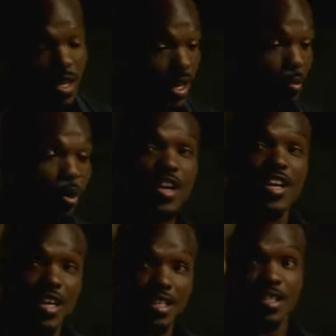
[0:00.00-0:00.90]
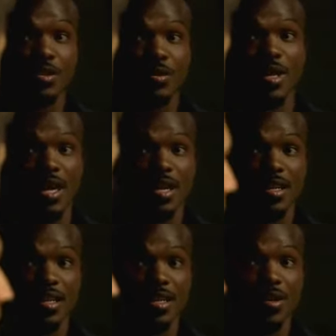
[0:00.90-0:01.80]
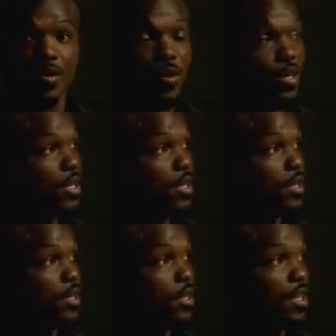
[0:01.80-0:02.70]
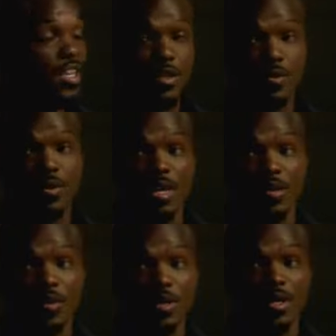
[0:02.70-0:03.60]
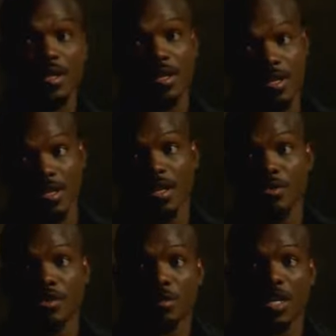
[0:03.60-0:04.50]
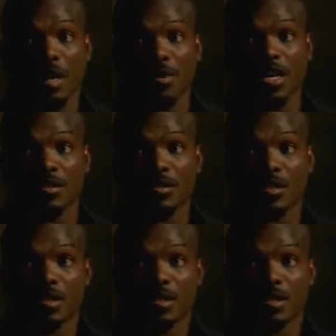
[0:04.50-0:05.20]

And Marquez knew that going in. He knew that going in, and he was able to capitalize on it.